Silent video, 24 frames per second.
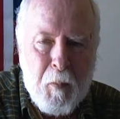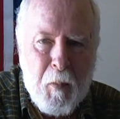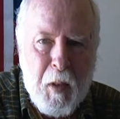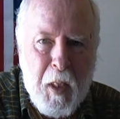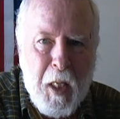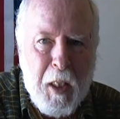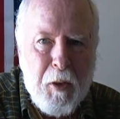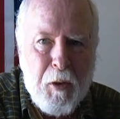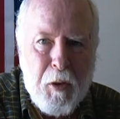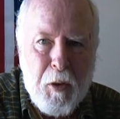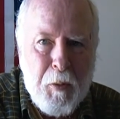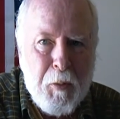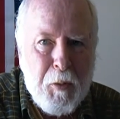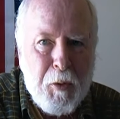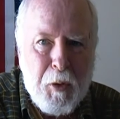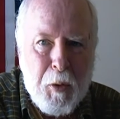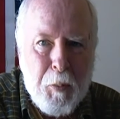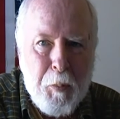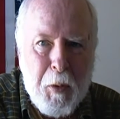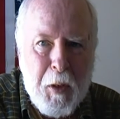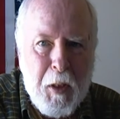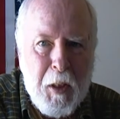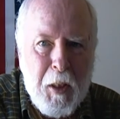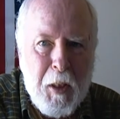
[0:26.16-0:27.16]
That seems
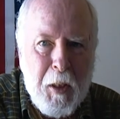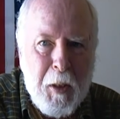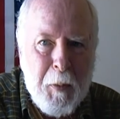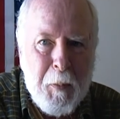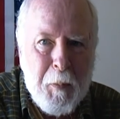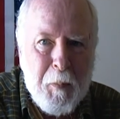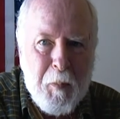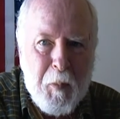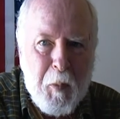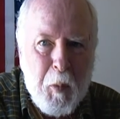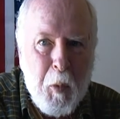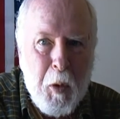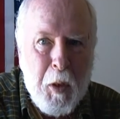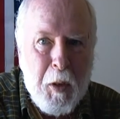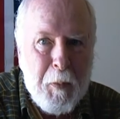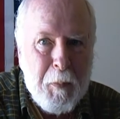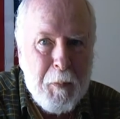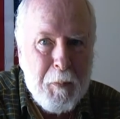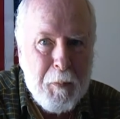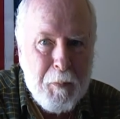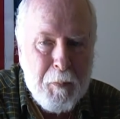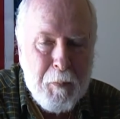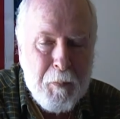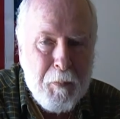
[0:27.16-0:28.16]
to be
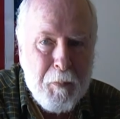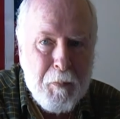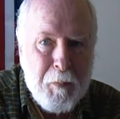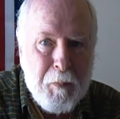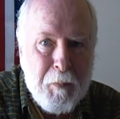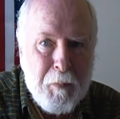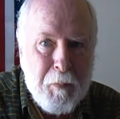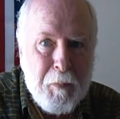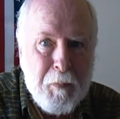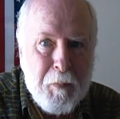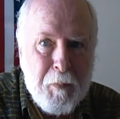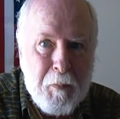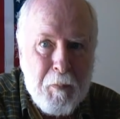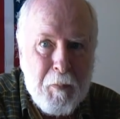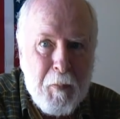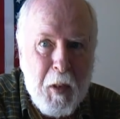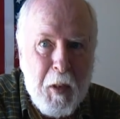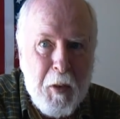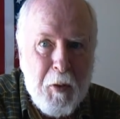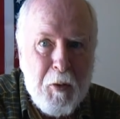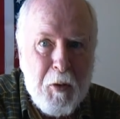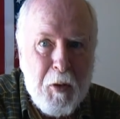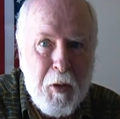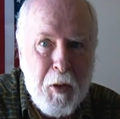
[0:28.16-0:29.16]
what
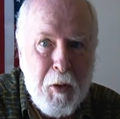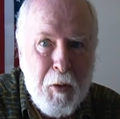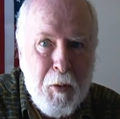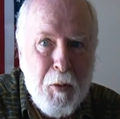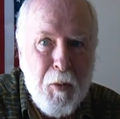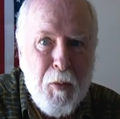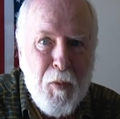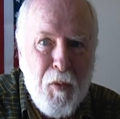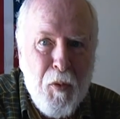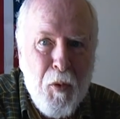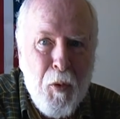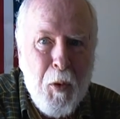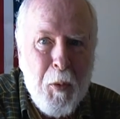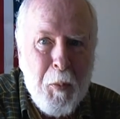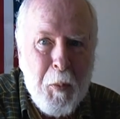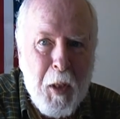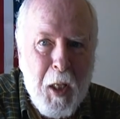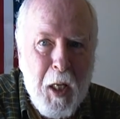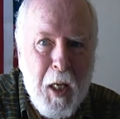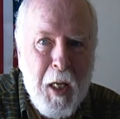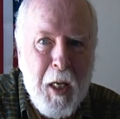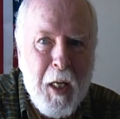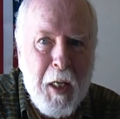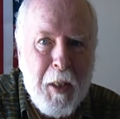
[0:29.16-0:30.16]
is the uniform
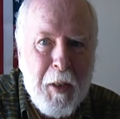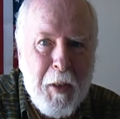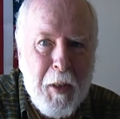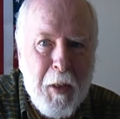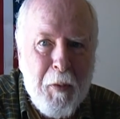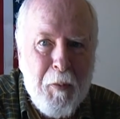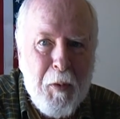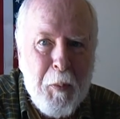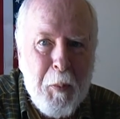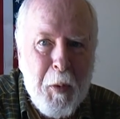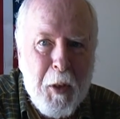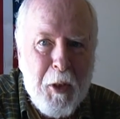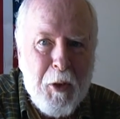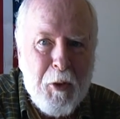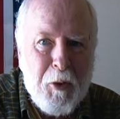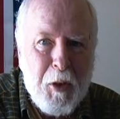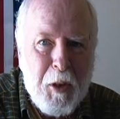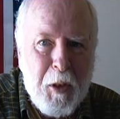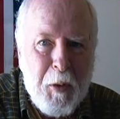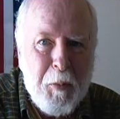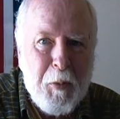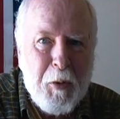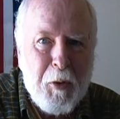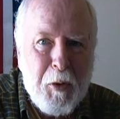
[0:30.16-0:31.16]
line. Everybody
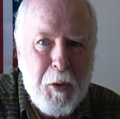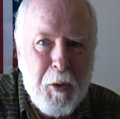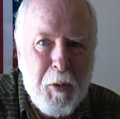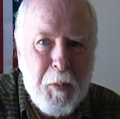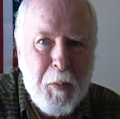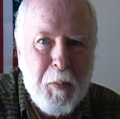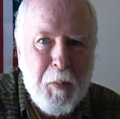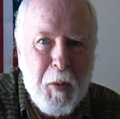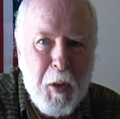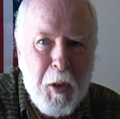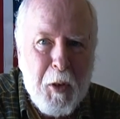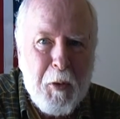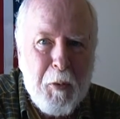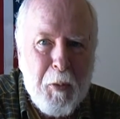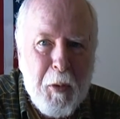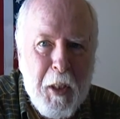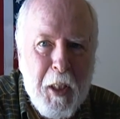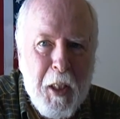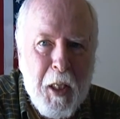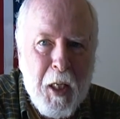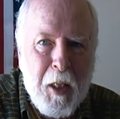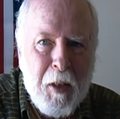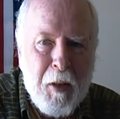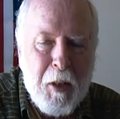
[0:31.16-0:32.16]
seems to
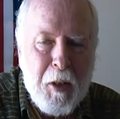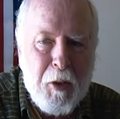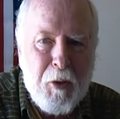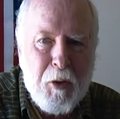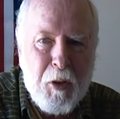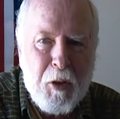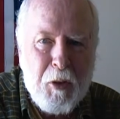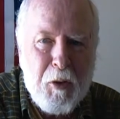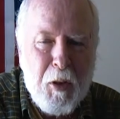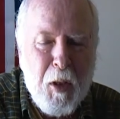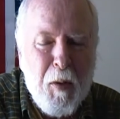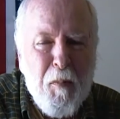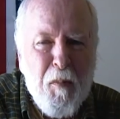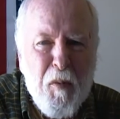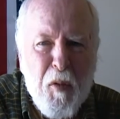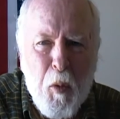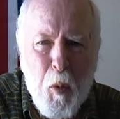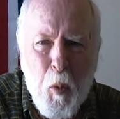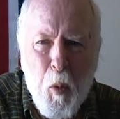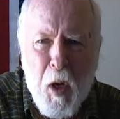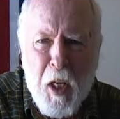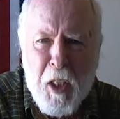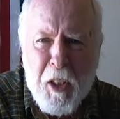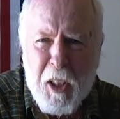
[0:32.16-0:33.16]
agree on this, except
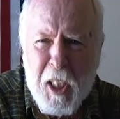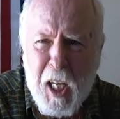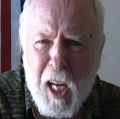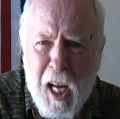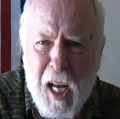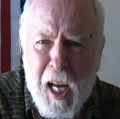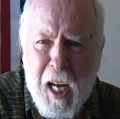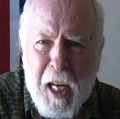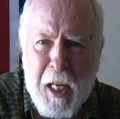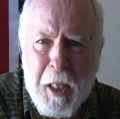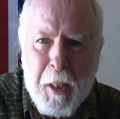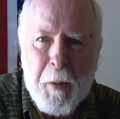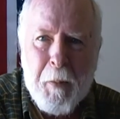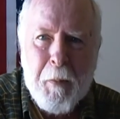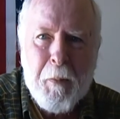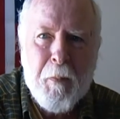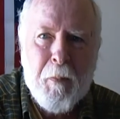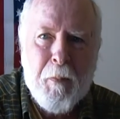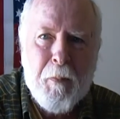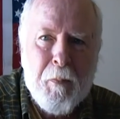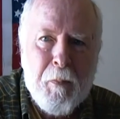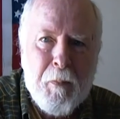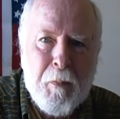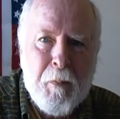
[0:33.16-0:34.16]
for one guy,
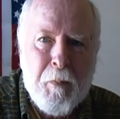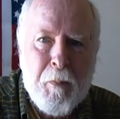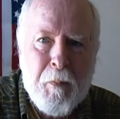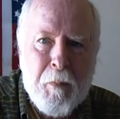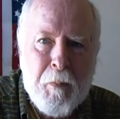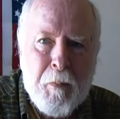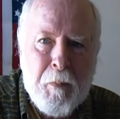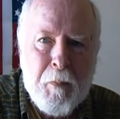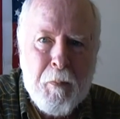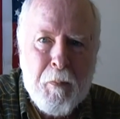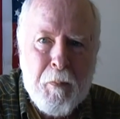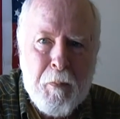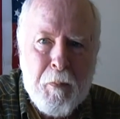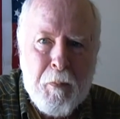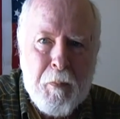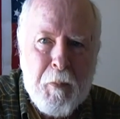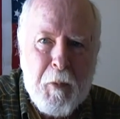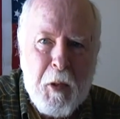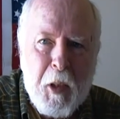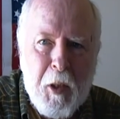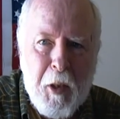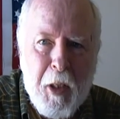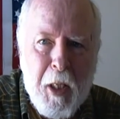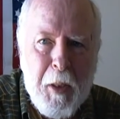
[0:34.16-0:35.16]

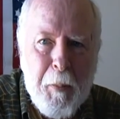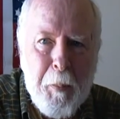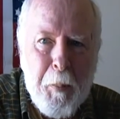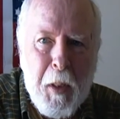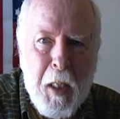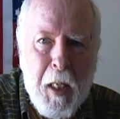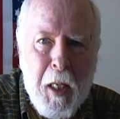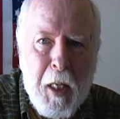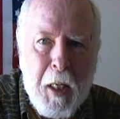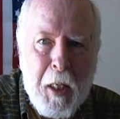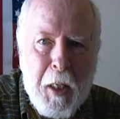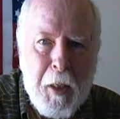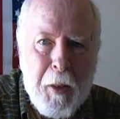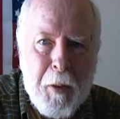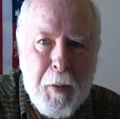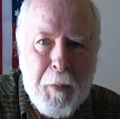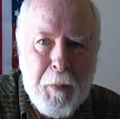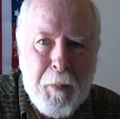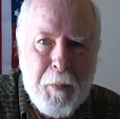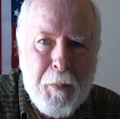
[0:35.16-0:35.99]
Glenn Beck.